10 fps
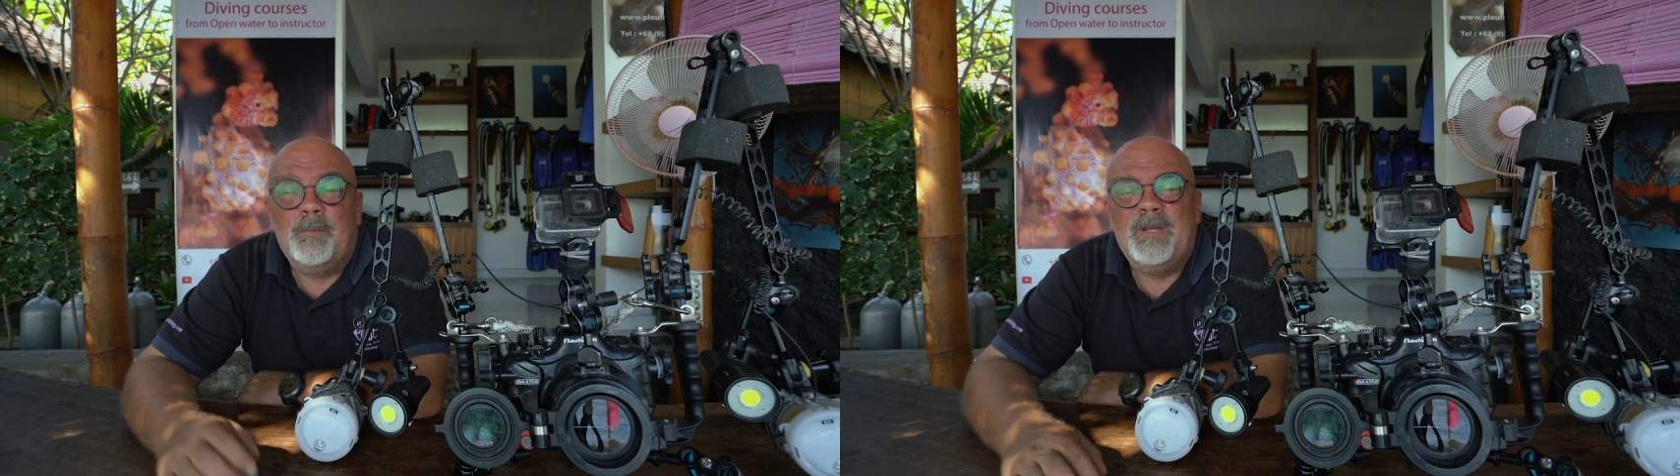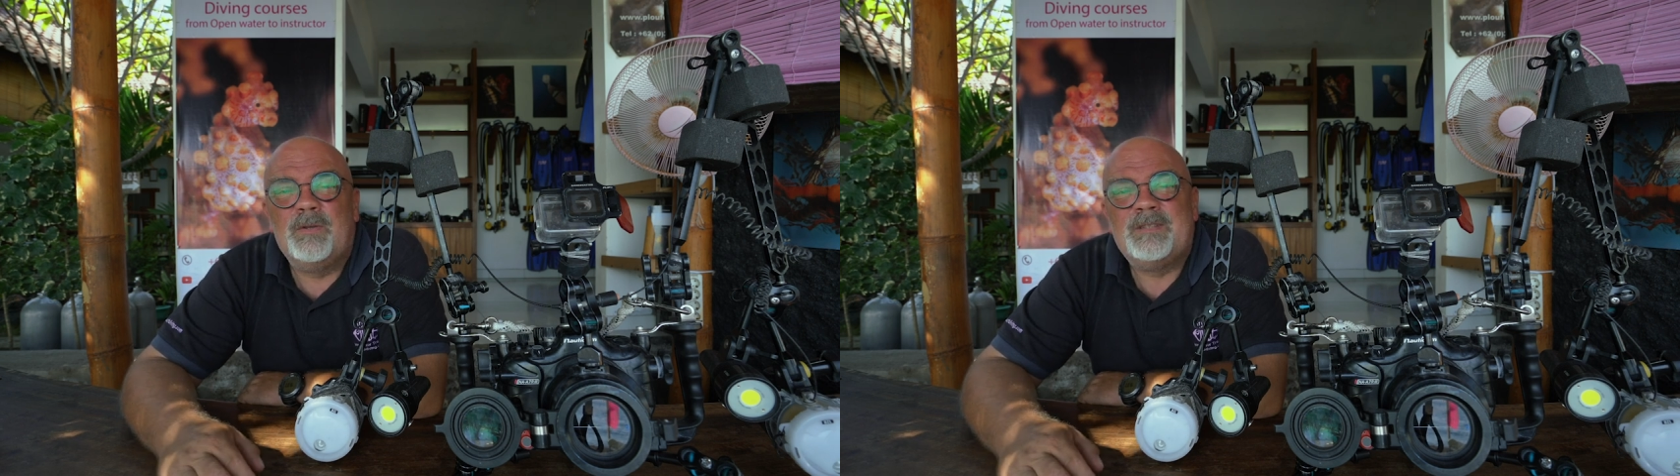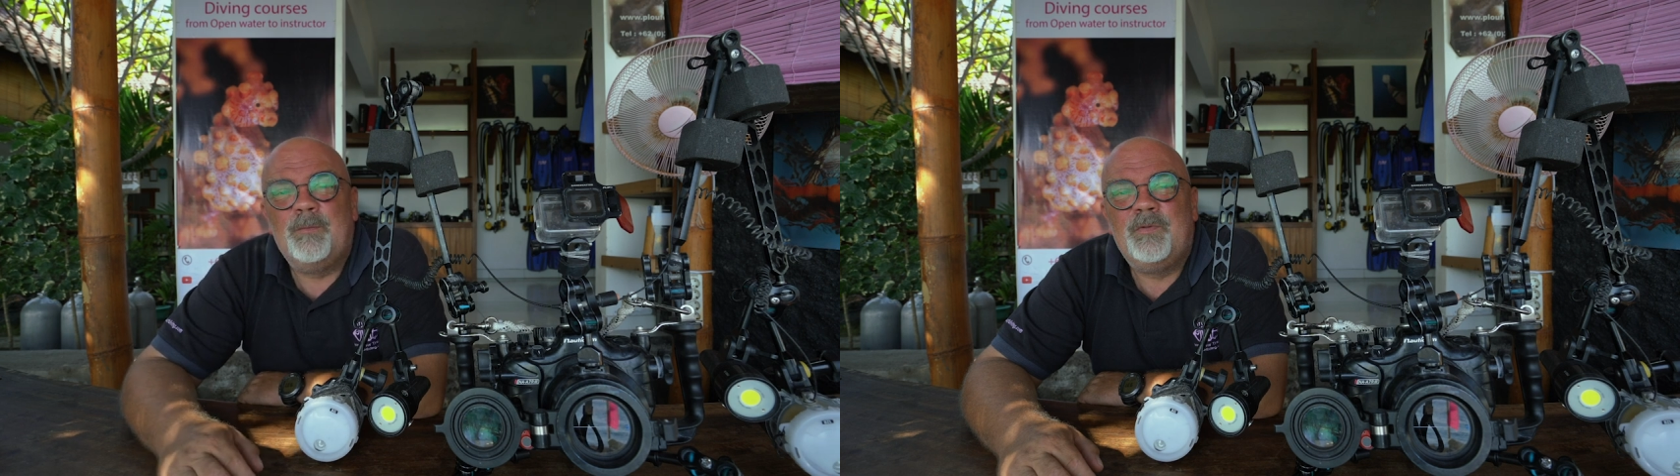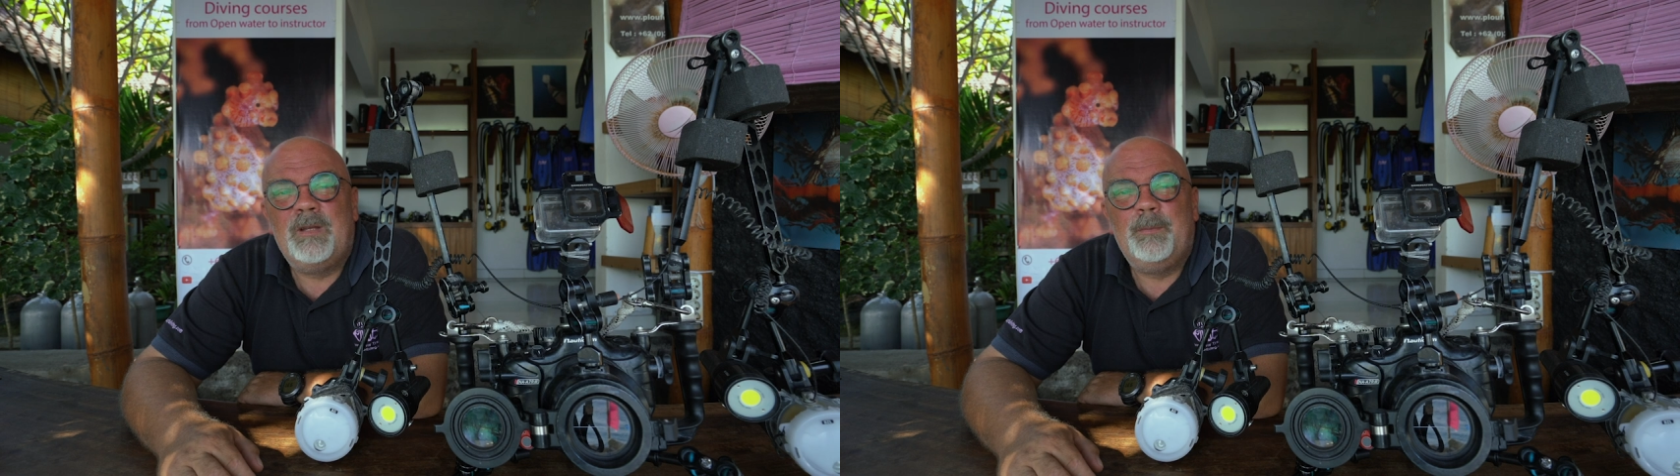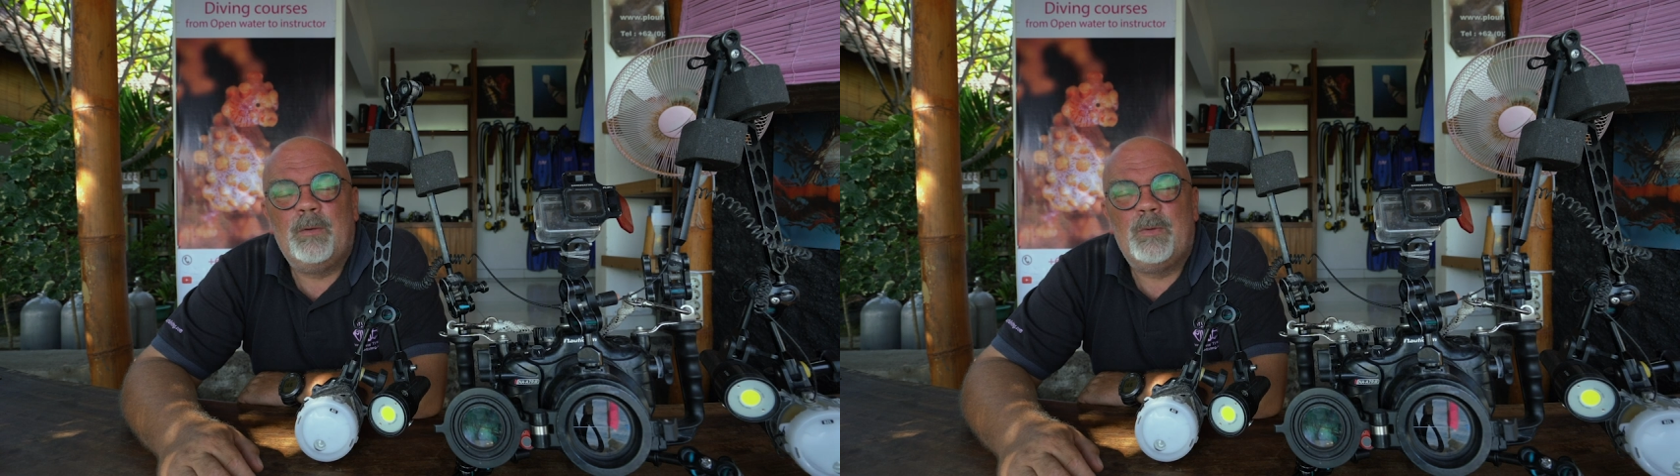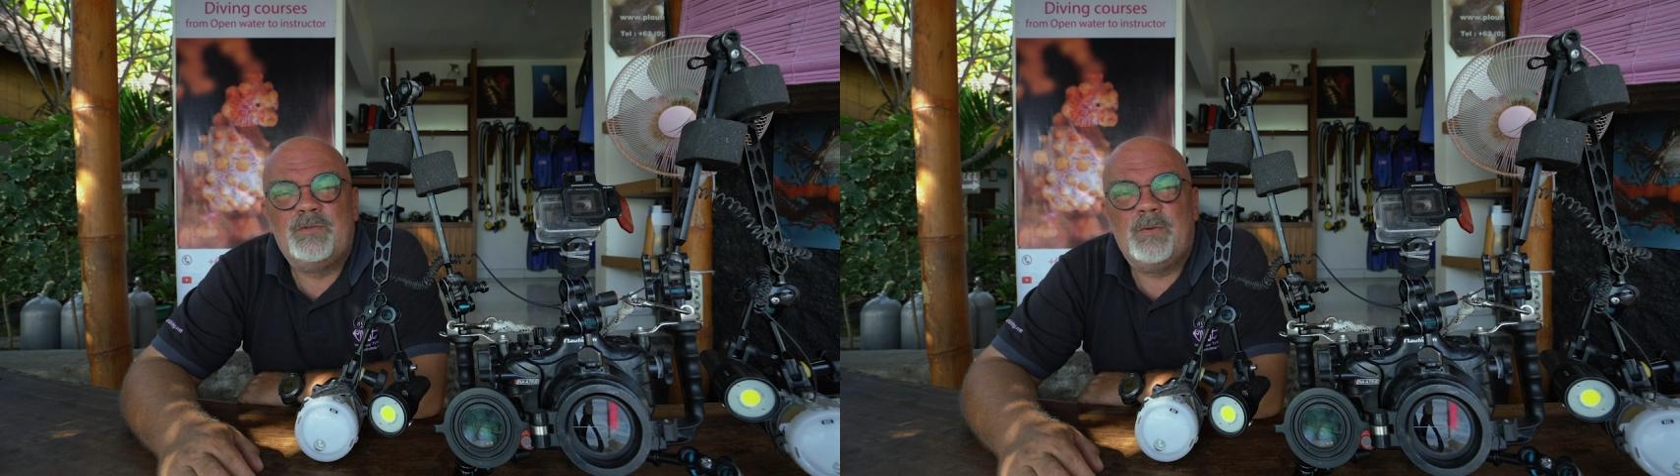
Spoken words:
Because I'm filming with